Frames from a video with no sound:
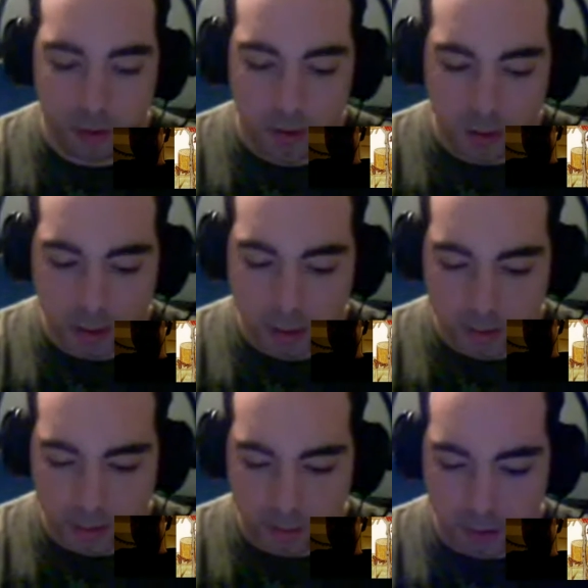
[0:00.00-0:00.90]
as it
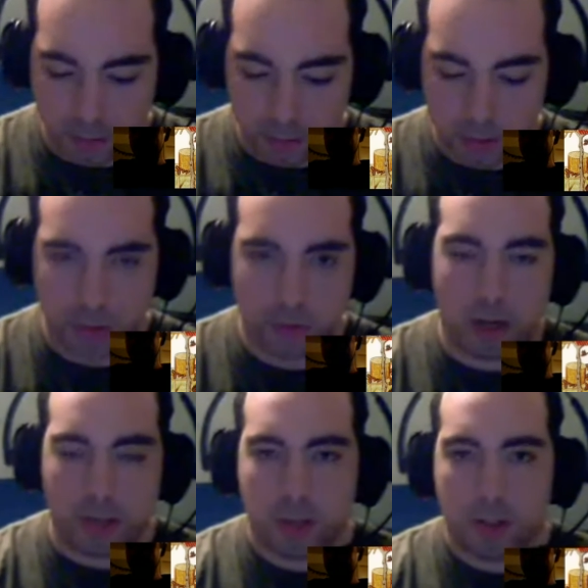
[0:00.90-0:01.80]
feels
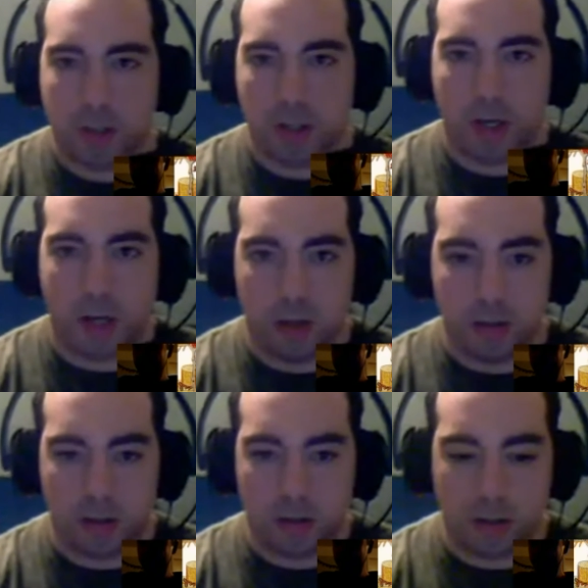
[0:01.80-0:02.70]
stretched
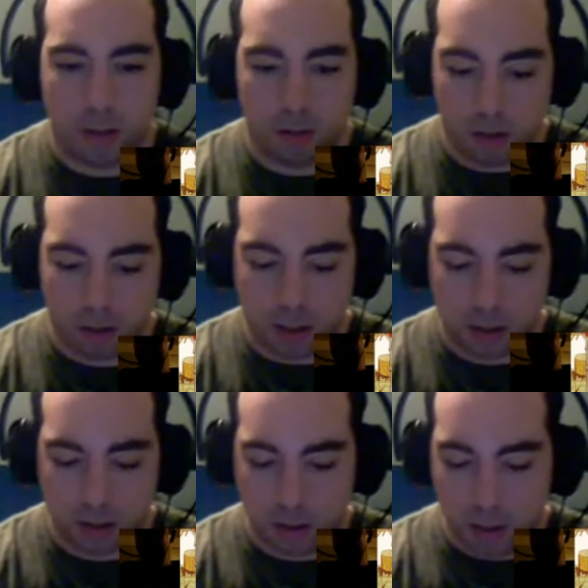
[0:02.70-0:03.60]
and
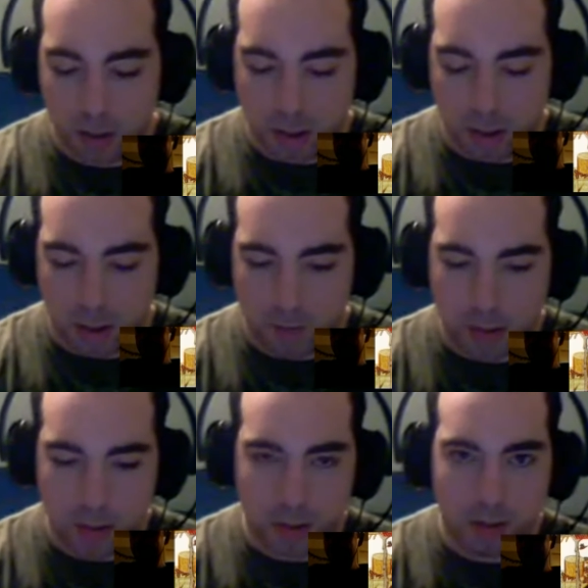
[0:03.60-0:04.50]
elongated, and
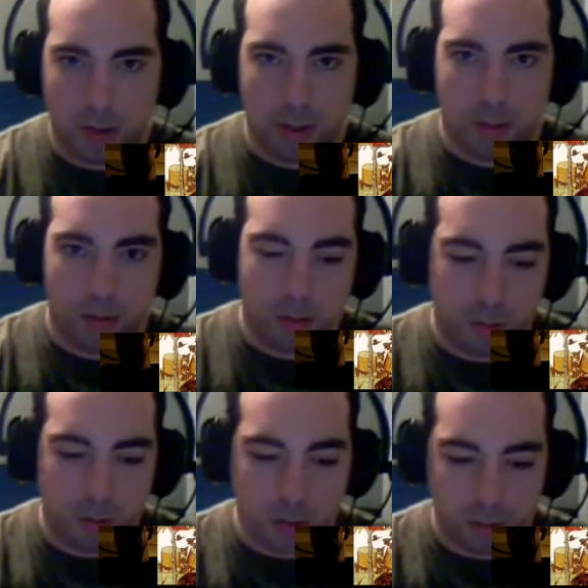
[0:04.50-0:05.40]
eventually you
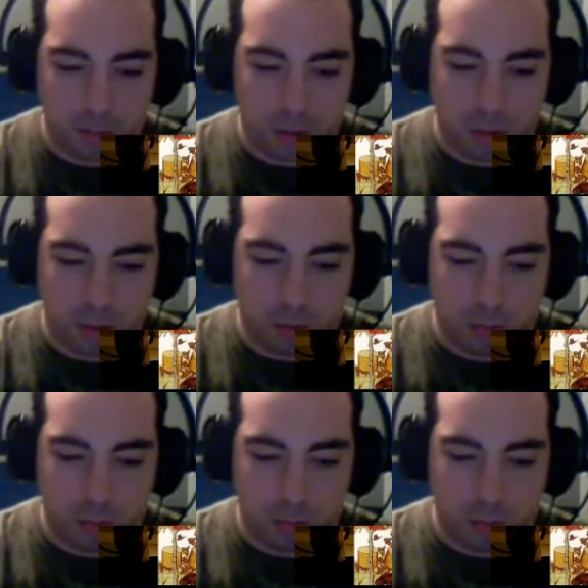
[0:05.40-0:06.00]
come to